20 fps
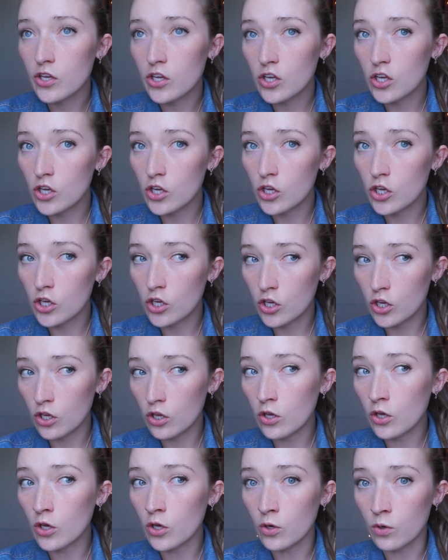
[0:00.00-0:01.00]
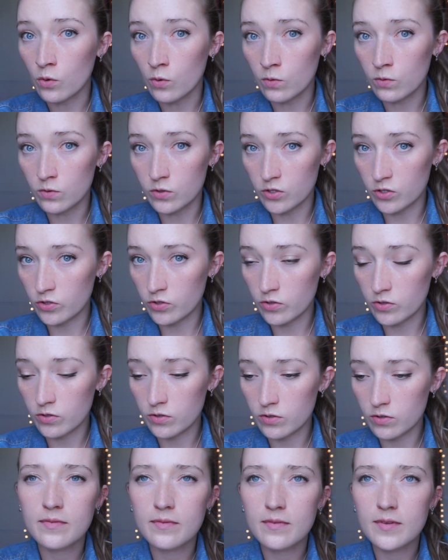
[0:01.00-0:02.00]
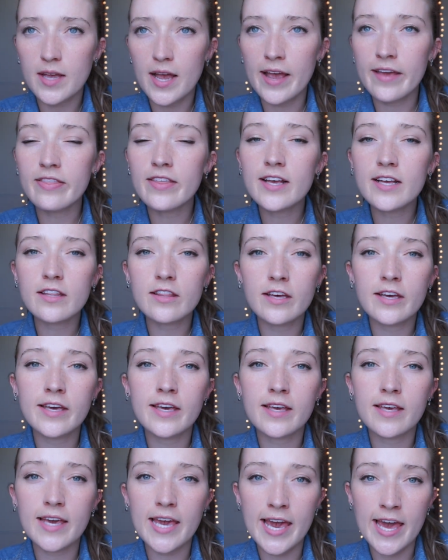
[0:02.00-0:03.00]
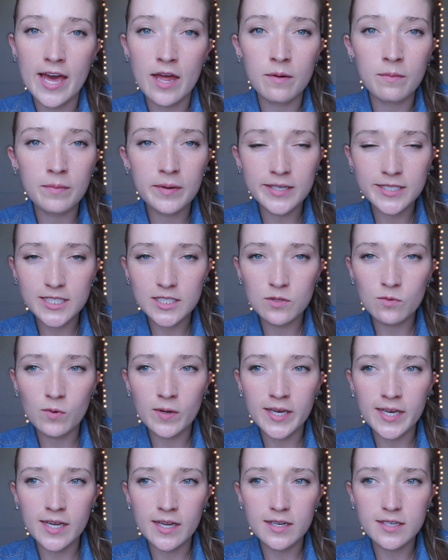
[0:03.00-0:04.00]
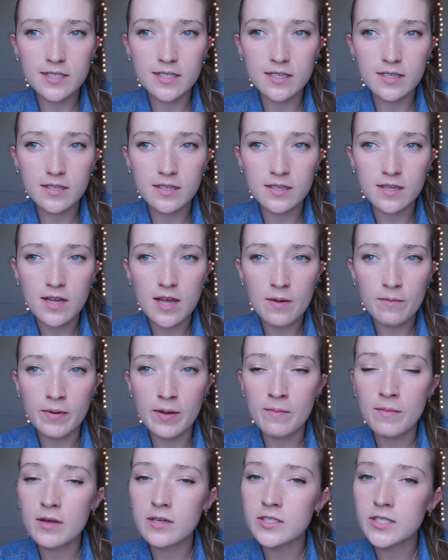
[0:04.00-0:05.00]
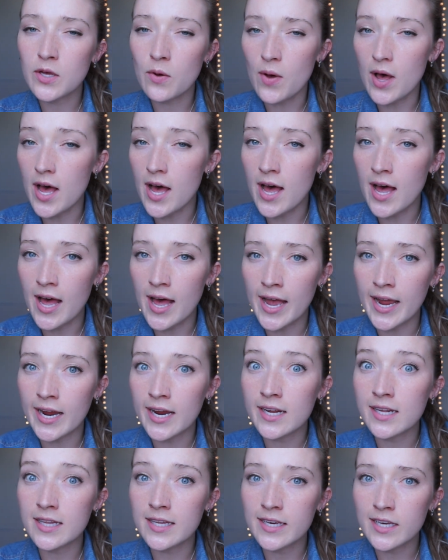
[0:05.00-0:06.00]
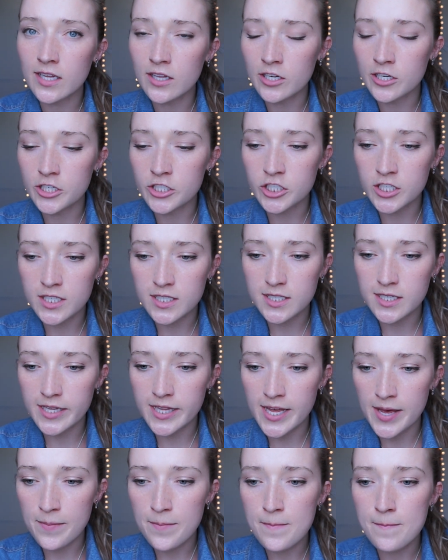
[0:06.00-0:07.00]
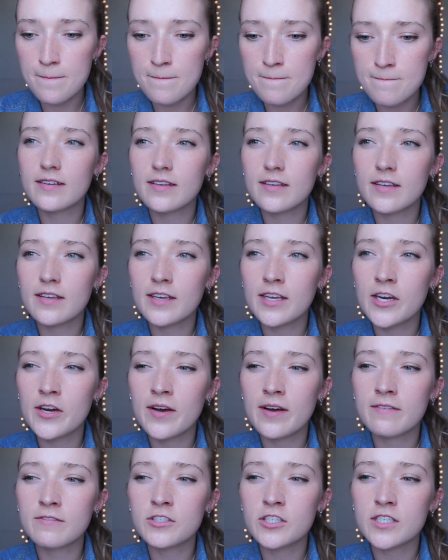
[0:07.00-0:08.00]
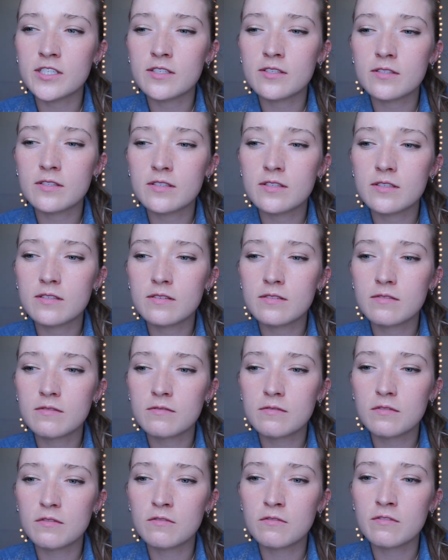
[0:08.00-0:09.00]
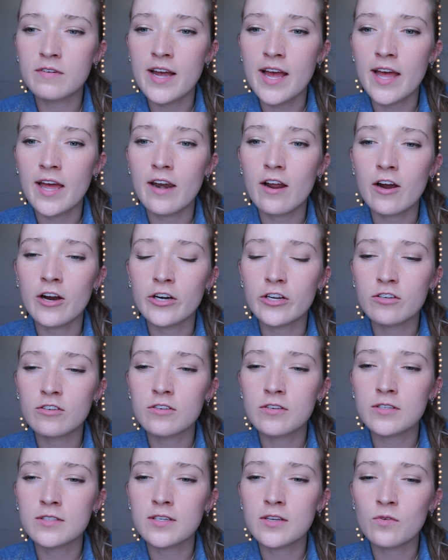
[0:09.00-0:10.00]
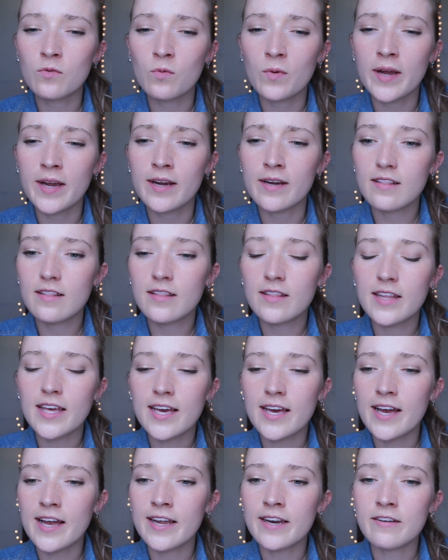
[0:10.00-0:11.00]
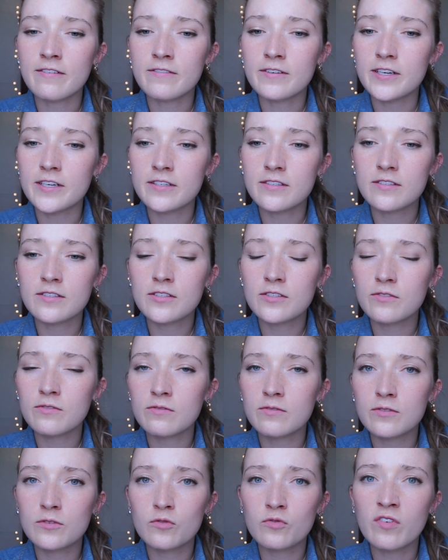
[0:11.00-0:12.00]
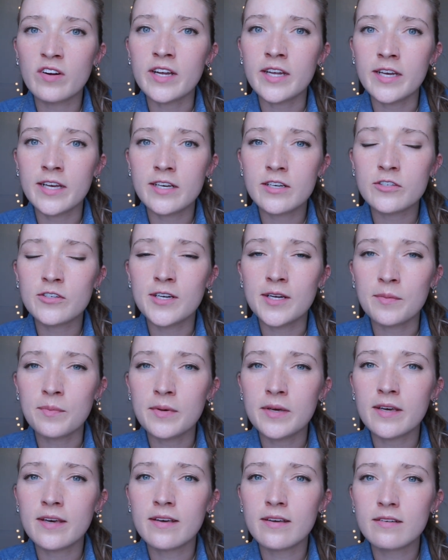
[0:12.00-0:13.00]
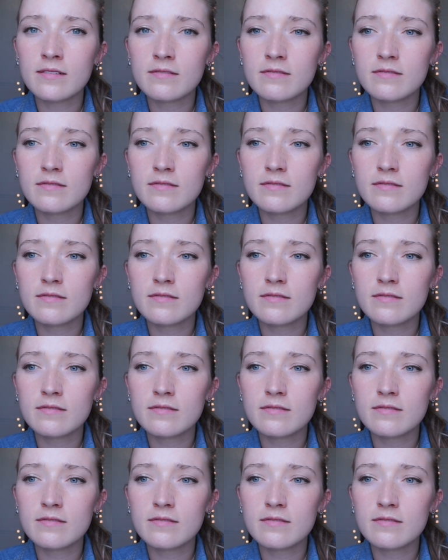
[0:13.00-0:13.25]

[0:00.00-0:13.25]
cute. I think they can be sweet, but I'm also highly allergic to them. You know, I've just read articles on where they kind of are really creepy